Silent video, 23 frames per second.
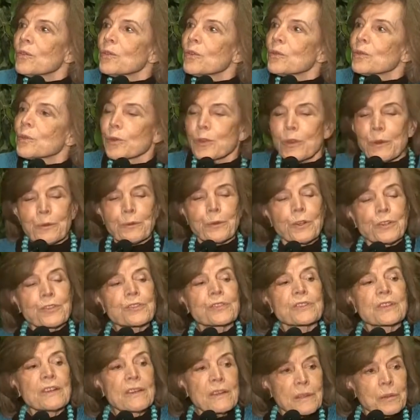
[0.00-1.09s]
For the first
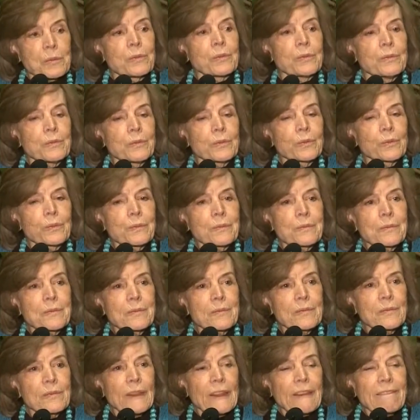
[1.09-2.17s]
time,
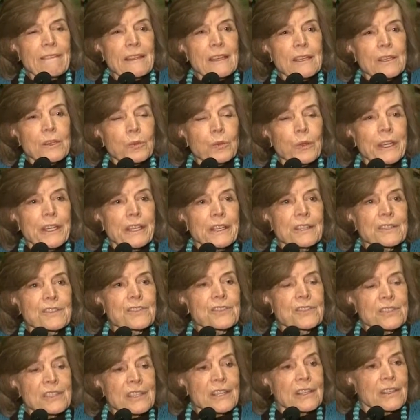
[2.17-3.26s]
we can
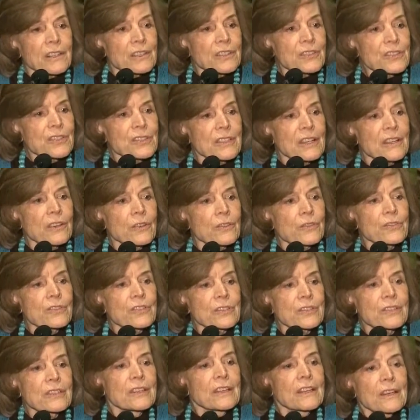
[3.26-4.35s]
see
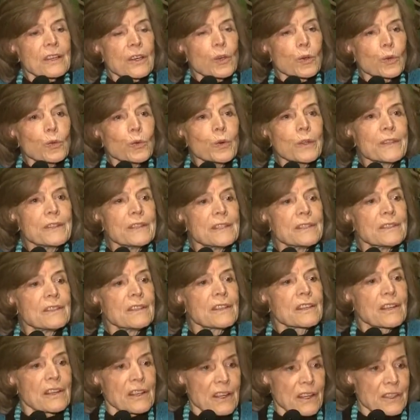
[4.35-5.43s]
ourselves within the
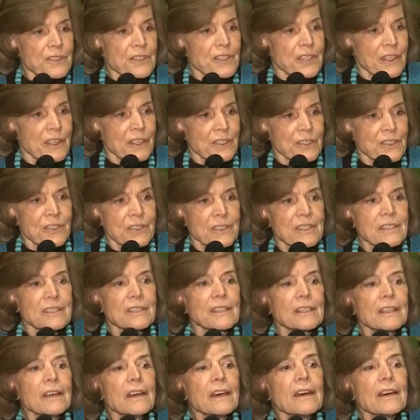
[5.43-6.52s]
context
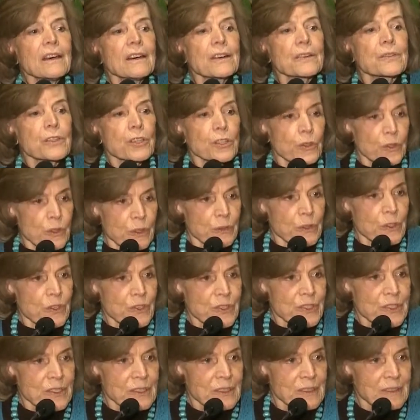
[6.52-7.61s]
of the
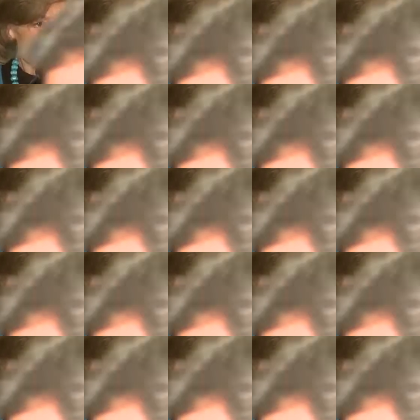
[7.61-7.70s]
universe.